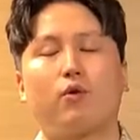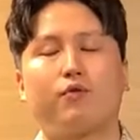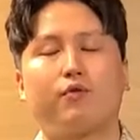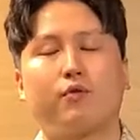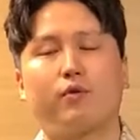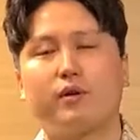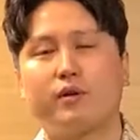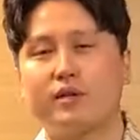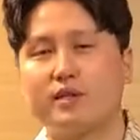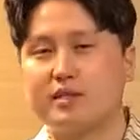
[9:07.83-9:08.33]

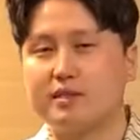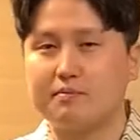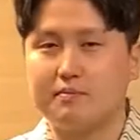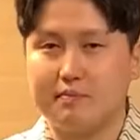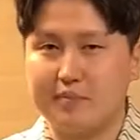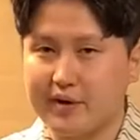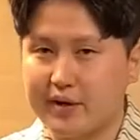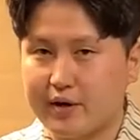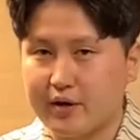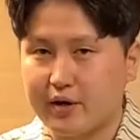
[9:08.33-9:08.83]
for this
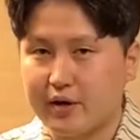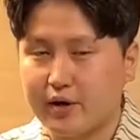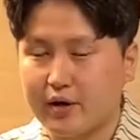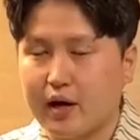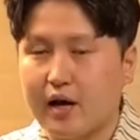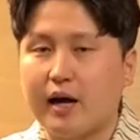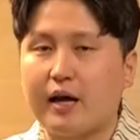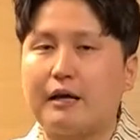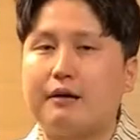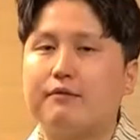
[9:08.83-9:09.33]
beer,
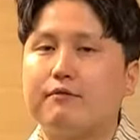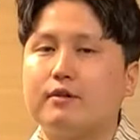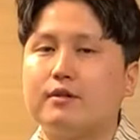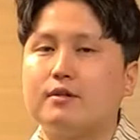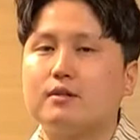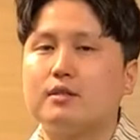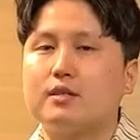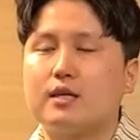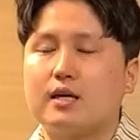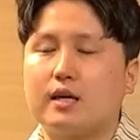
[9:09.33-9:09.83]
I
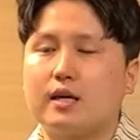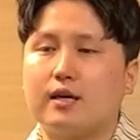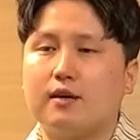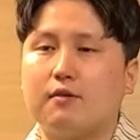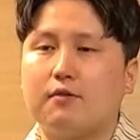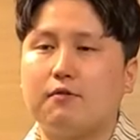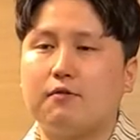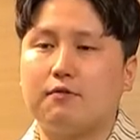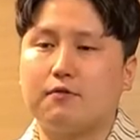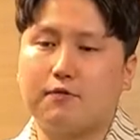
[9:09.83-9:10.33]
would
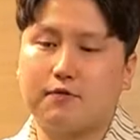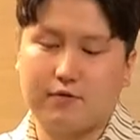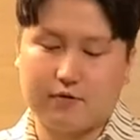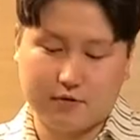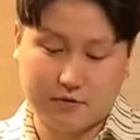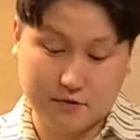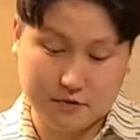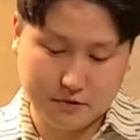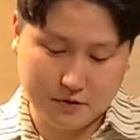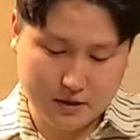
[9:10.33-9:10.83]
give
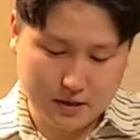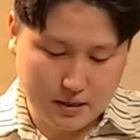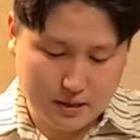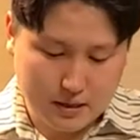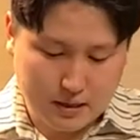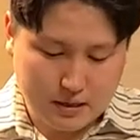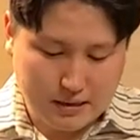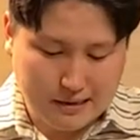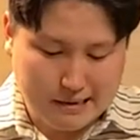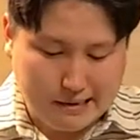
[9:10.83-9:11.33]

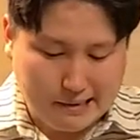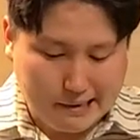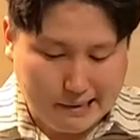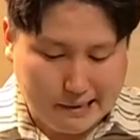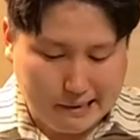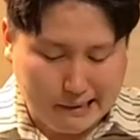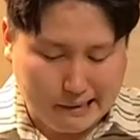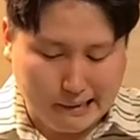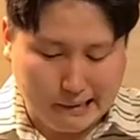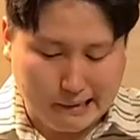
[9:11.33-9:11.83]

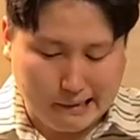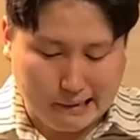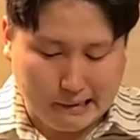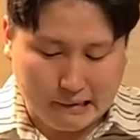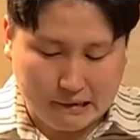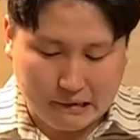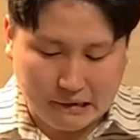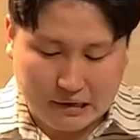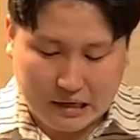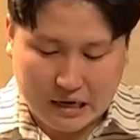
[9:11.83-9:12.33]

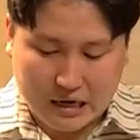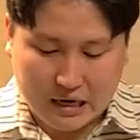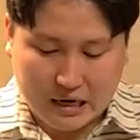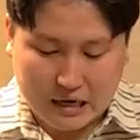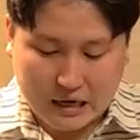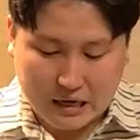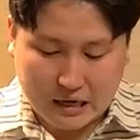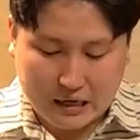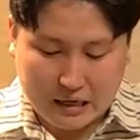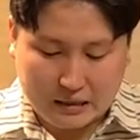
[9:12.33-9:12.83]
a
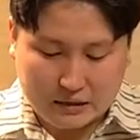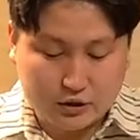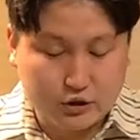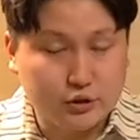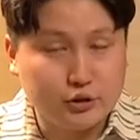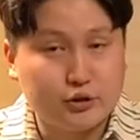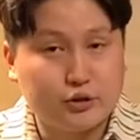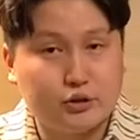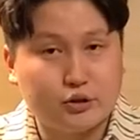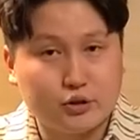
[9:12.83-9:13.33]
uh,
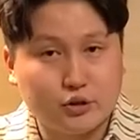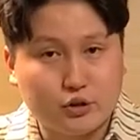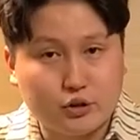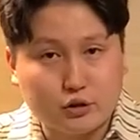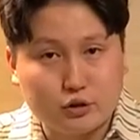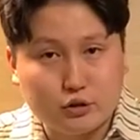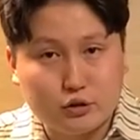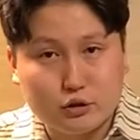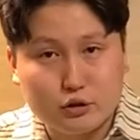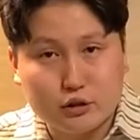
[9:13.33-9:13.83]

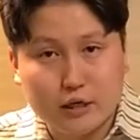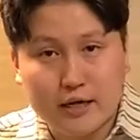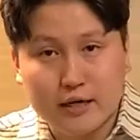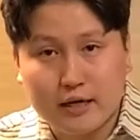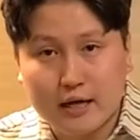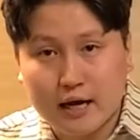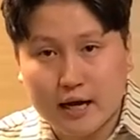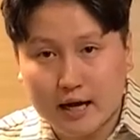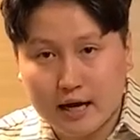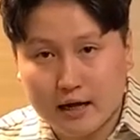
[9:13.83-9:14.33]
two and
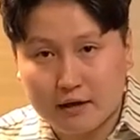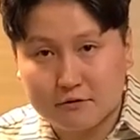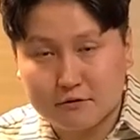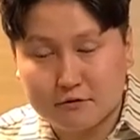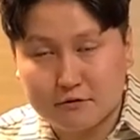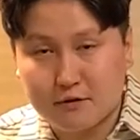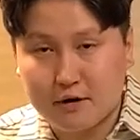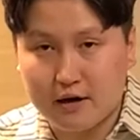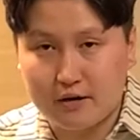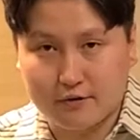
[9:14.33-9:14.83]
a half
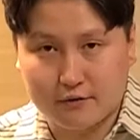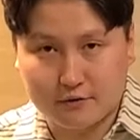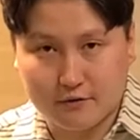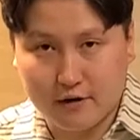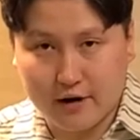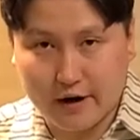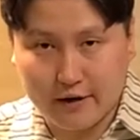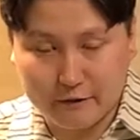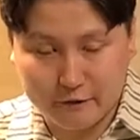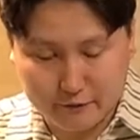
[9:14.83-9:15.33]
out of
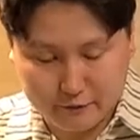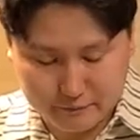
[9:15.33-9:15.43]
five.